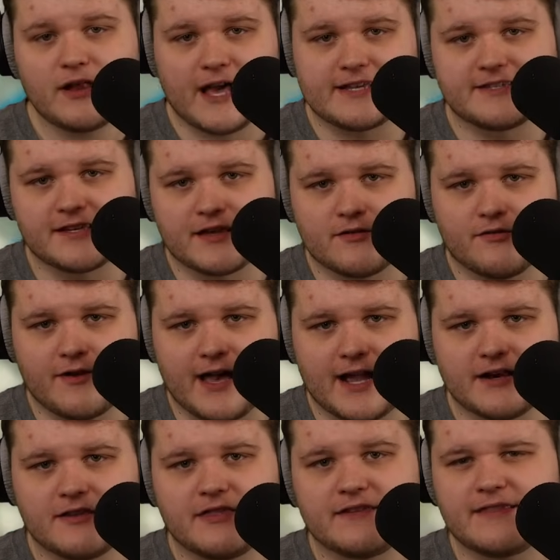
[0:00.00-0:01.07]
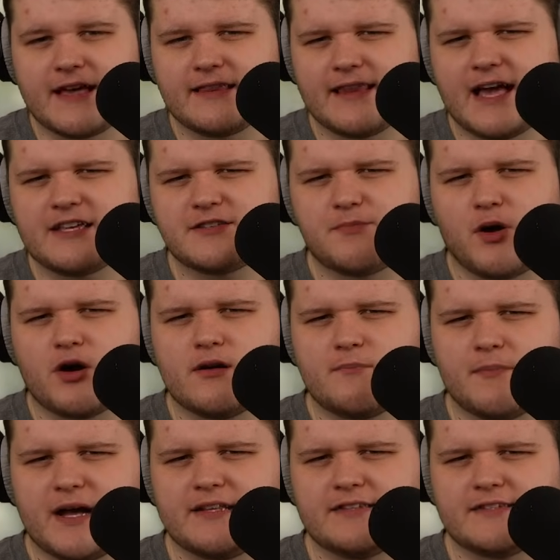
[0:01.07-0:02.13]
classic, in fact, that that last part
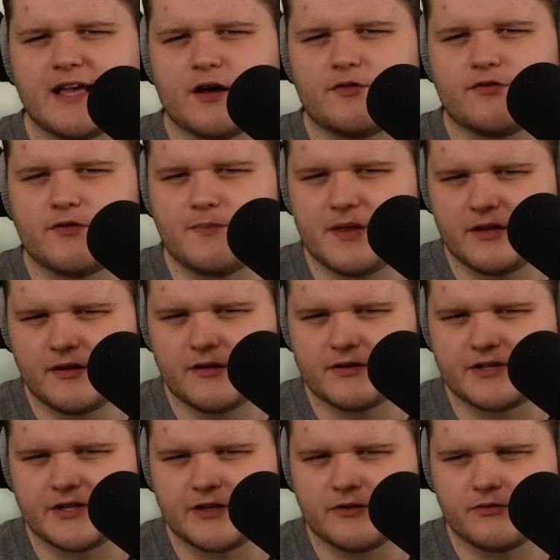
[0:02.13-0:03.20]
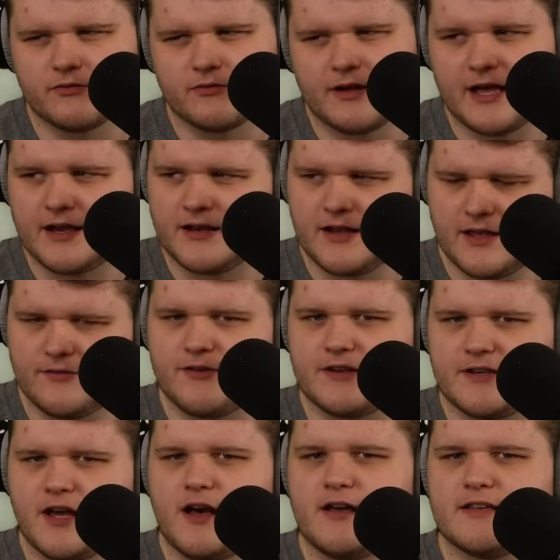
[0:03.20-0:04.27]
might sound familiar to you, and if
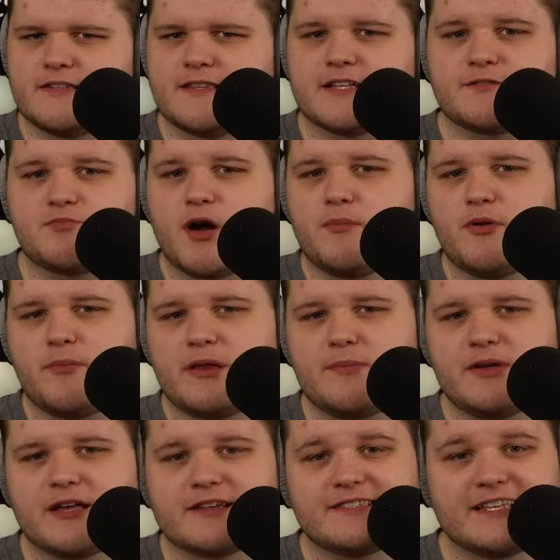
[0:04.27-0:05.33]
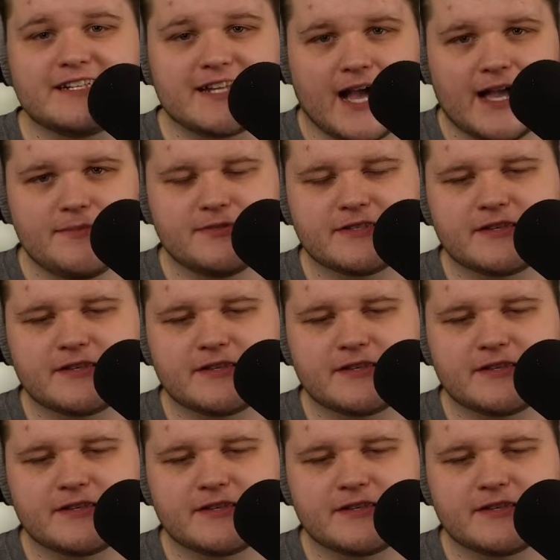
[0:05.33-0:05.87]
it does, that's probably because the time